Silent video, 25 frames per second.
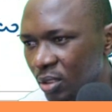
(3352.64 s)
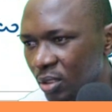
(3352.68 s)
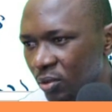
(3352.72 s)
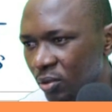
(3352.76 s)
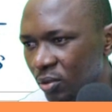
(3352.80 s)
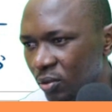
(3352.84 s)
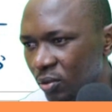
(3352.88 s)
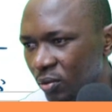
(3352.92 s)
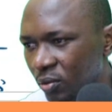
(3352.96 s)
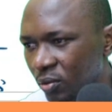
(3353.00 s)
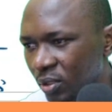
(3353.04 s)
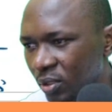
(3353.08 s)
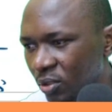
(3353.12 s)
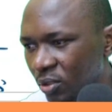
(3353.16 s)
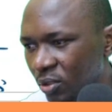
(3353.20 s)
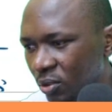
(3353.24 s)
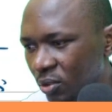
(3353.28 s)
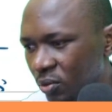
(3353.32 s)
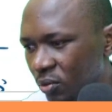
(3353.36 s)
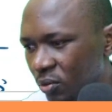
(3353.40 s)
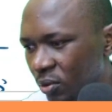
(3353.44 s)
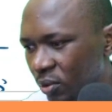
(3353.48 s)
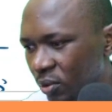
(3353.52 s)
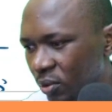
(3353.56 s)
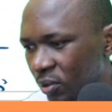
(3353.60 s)
with no
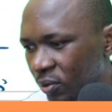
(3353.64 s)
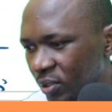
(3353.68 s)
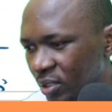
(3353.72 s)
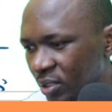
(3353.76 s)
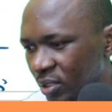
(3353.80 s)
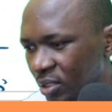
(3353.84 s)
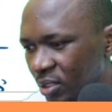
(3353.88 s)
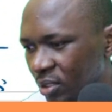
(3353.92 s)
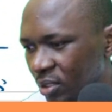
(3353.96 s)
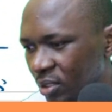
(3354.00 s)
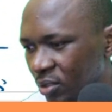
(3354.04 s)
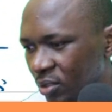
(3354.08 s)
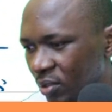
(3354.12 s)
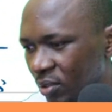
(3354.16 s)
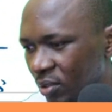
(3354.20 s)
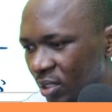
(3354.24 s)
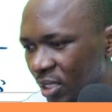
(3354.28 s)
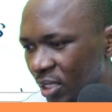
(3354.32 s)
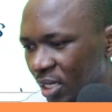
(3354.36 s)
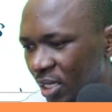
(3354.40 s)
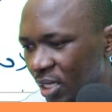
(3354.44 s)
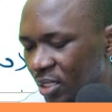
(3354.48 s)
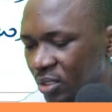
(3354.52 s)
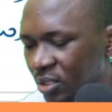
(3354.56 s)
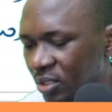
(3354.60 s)
drawings
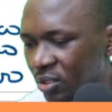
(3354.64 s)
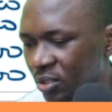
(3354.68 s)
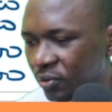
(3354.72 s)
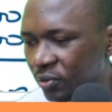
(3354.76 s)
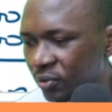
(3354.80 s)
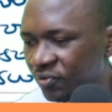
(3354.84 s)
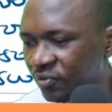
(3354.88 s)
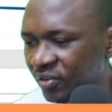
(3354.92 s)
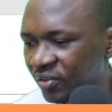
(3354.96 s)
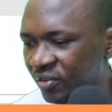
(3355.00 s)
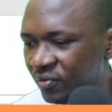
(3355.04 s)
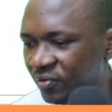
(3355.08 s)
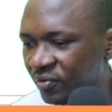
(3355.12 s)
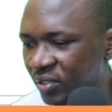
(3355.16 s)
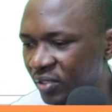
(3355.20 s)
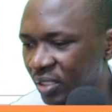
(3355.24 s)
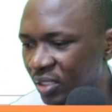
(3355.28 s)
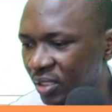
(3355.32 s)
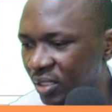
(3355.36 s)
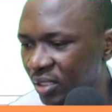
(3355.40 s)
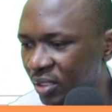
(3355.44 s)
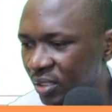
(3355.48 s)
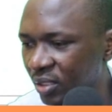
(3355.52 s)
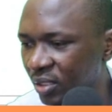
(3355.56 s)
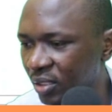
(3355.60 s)
29,050.
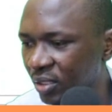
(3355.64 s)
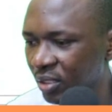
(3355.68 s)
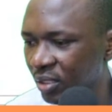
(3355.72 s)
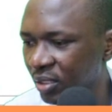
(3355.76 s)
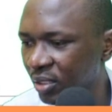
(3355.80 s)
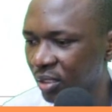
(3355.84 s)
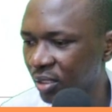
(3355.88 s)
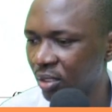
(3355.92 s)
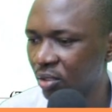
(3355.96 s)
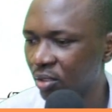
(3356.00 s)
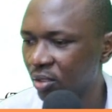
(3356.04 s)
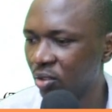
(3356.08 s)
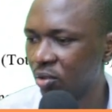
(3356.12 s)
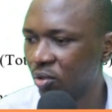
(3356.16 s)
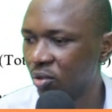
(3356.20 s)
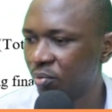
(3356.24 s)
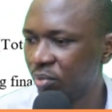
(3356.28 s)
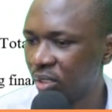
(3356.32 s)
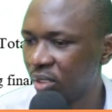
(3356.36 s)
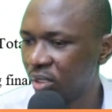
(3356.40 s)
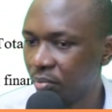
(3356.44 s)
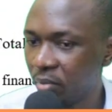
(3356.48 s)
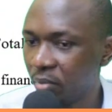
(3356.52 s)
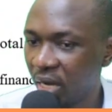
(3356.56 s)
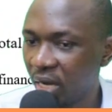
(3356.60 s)

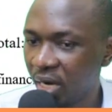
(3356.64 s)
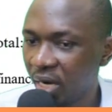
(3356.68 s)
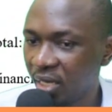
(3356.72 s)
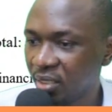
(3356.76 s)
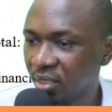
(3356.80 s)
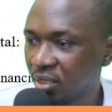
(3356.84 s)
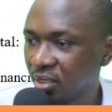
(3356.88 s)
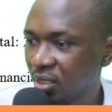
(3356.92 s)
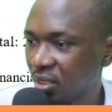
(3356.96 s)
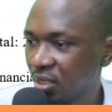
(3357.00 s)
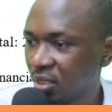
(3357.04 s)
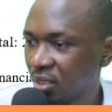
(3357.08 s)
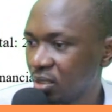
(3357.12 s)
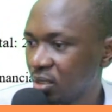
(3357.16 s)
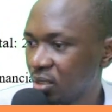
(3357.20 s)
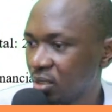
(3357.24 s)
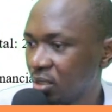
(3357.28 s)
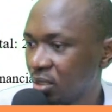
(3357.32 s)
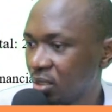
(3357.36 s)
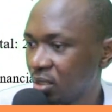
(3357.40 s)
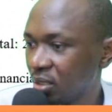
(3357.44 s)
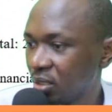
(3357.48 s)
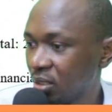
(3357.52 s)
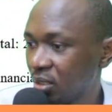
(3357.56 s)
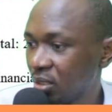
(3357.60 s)
Profit balances
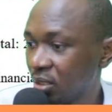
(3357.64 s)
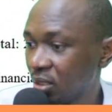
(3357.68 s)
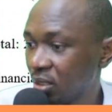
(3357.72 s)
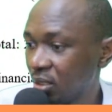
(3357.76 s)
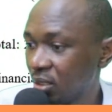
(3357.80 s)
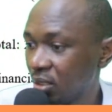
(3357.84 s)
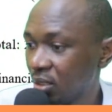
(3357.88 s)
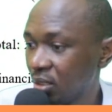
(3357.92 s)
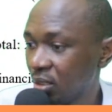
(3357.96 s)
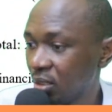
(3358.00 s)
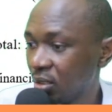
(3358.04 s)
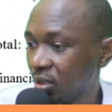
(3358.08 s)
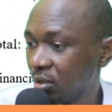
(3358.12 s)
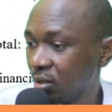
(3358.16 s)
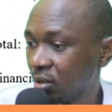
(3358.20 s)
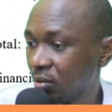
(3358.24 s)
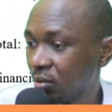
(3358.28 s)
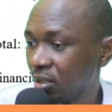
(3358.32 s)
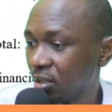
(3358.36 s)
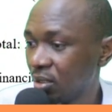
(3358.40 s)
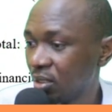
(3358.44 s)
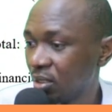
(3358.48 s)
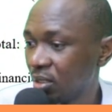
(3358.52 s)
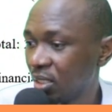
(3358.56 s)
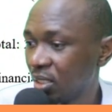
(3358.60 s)

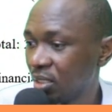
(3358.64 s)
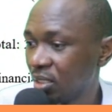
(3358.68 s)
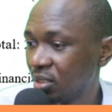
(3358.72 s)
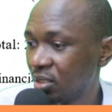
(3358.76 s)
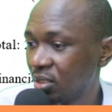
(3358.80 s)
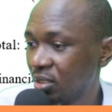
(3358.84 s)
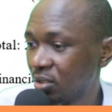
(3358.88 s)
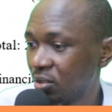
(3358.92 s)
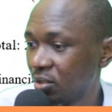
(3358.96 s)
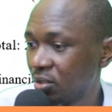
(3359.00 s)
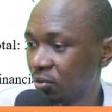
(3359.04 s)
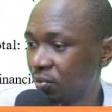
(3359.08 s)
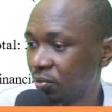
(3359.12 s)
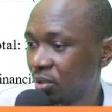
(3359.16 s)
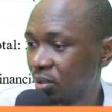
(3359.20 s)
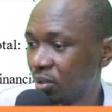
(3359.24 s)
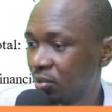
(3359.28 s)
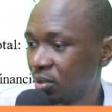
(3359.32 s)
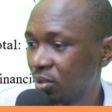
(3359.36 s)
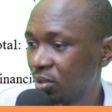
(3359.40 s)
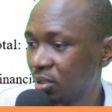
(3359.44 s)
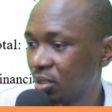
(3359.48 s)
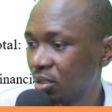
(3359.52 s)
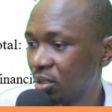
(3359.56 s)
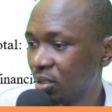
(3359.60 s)

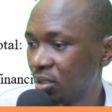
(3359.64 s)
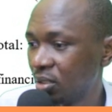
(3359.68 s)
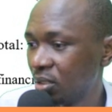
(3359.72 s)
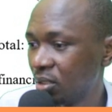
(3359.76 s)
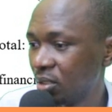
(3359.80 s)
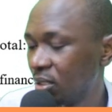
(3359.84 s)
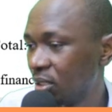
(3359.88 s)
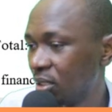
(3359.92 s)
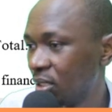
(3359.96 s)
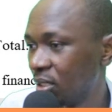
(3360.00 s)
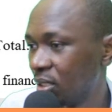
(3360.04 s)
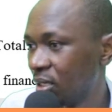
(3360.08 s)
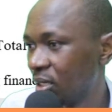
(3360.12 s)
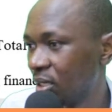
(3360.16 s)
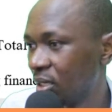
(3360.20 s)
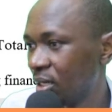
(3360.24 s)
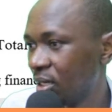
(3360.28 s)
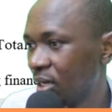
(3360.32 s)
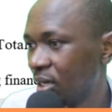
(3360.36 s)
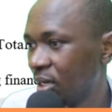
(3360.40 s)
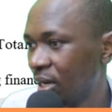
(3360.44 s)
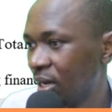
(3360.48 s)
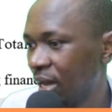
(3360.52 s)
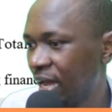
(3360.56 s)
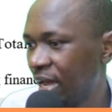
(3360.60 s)
29,050.
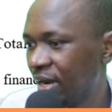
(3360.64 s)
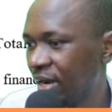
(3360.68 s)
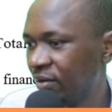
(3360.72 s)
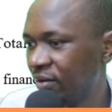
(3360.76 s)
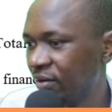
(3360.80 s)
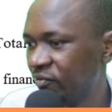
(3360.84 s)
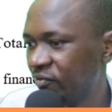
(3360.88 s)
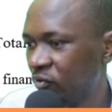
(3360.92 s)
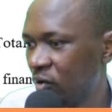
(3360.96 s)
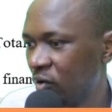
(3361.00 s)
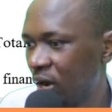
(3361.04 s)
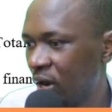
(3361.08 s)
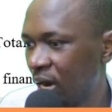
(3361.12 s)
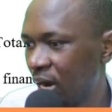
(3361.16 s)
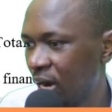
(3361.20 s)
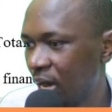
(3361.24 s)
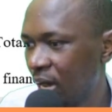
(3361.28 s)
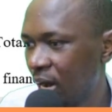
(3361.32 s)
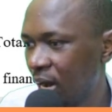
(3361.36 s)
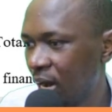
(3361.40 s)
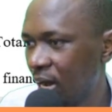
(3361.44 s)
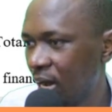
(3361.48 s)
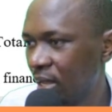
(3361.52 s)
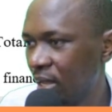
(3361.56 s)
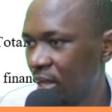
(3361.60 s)
And
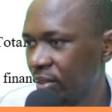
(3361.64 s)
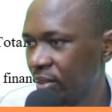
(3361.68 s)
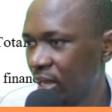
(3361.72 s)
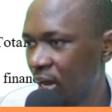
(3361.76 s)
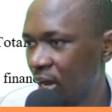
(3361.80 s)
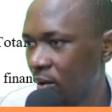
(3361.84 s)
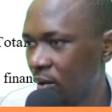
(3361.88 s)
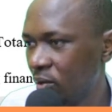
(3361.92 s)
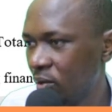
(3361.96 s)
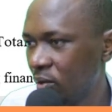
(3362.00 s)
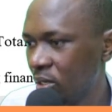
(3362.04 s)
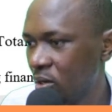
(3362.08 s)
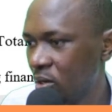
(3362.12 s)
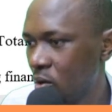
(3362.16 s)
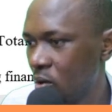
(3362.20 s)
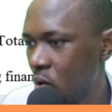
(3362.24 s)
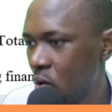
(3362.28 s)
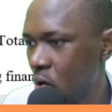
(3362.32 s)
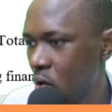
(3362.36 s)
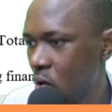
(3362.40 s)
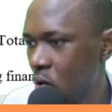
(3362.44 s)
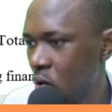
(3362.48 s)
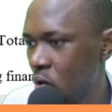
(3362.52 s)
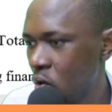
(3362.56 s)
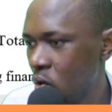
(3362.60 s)
voila, there we
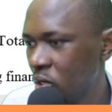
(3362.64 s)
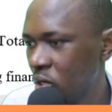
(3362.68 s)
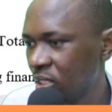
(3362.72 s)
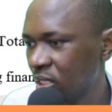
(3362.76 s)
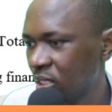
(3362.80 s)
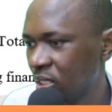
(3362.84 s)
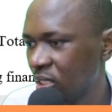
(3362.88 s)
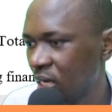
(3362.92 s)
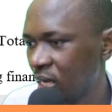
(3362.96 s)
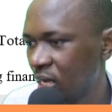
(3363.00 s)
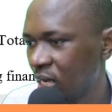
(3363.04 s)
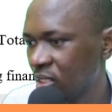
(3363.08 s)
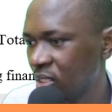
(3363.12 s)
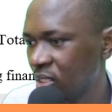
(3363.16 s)
go. It has